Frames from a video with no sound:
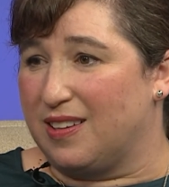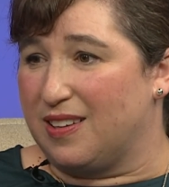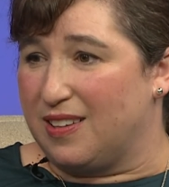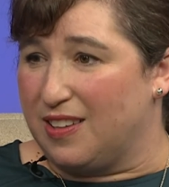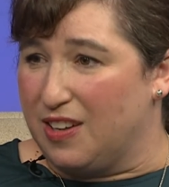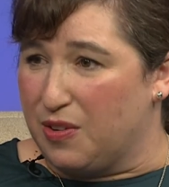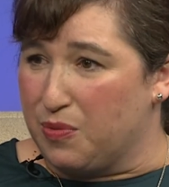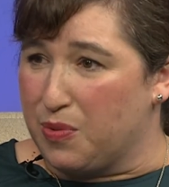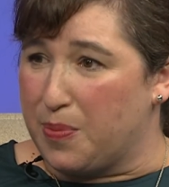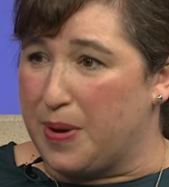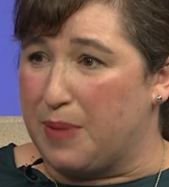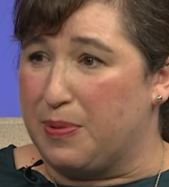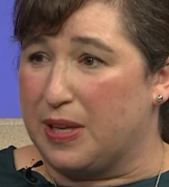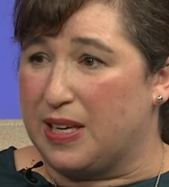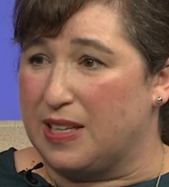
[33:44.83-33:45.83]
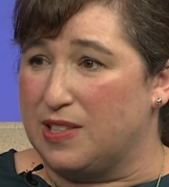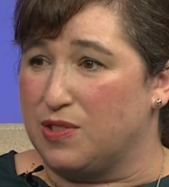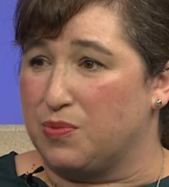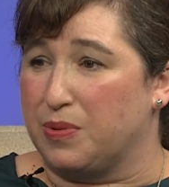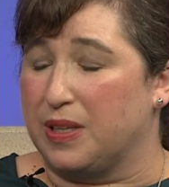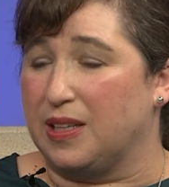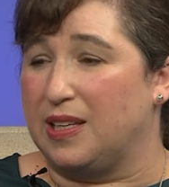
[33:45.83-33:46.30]
you know, Republicans
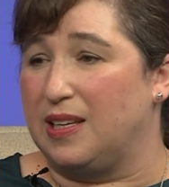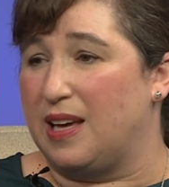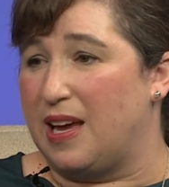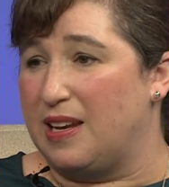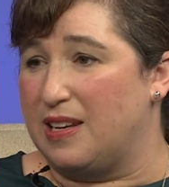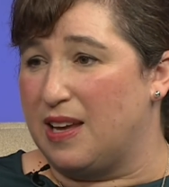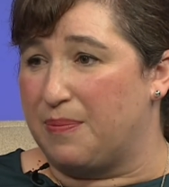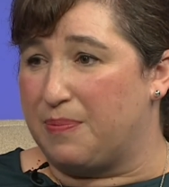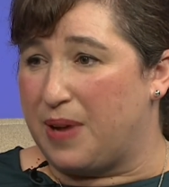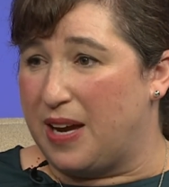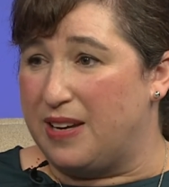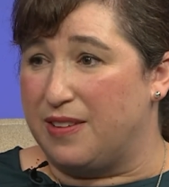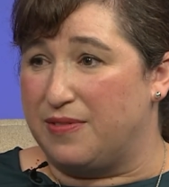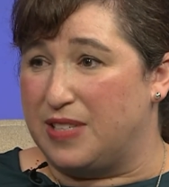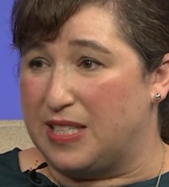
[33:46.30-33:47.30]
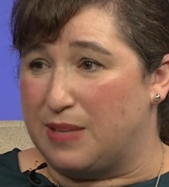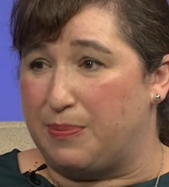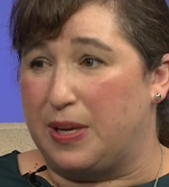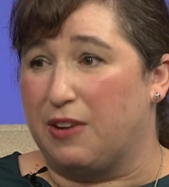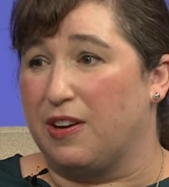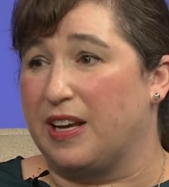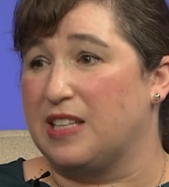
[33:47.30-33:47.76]
really end up kind of
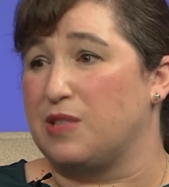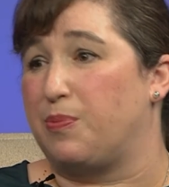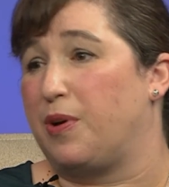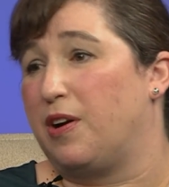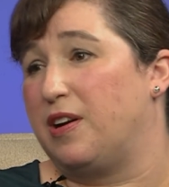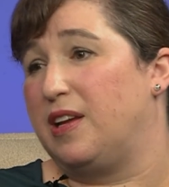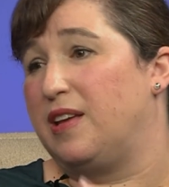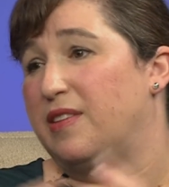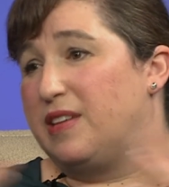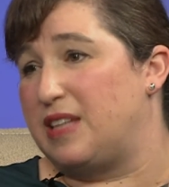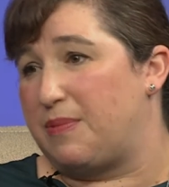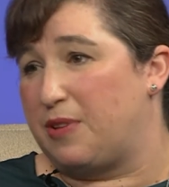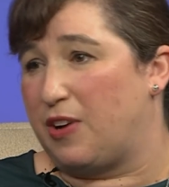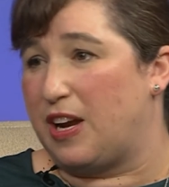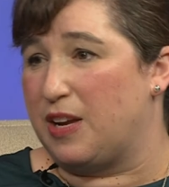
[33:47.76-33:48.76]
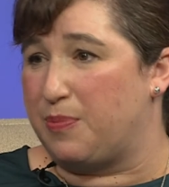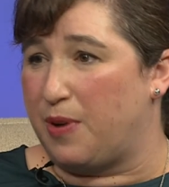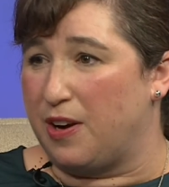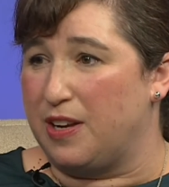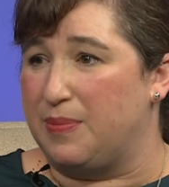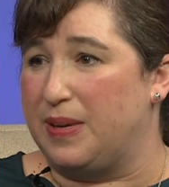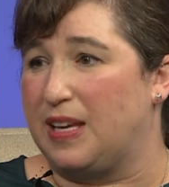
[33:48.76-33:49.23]
disappearing as a party and the Democratic
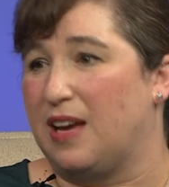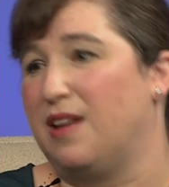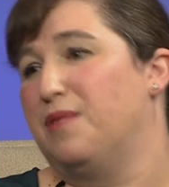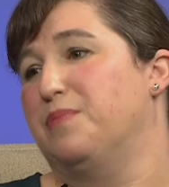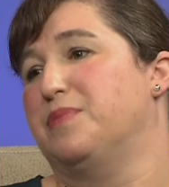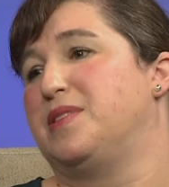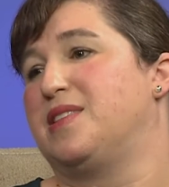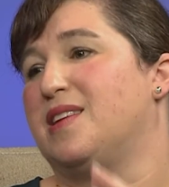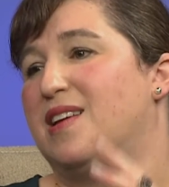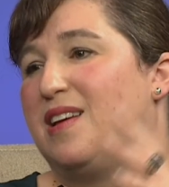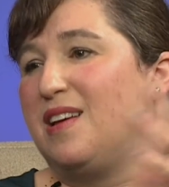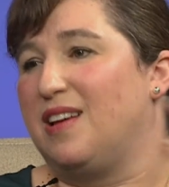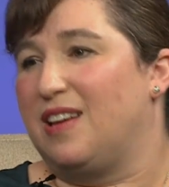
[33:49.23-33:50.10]
Party becomes, mm-hmm.